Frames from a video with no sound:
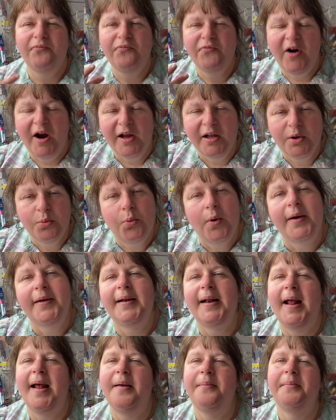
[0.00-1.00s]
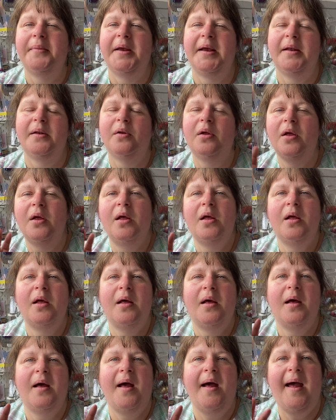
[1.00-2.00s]
first one that I made,
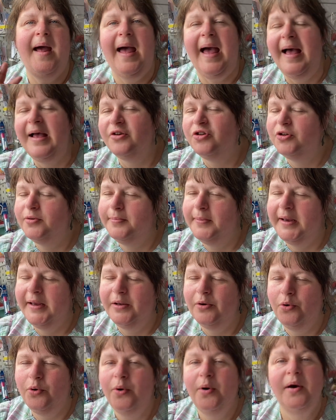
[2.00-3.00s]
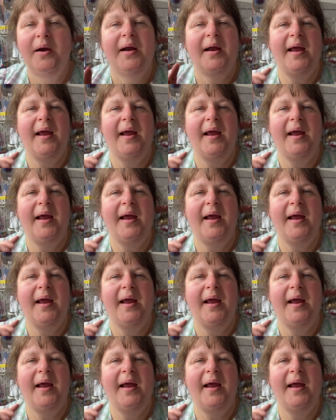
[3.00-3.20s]
as you may know,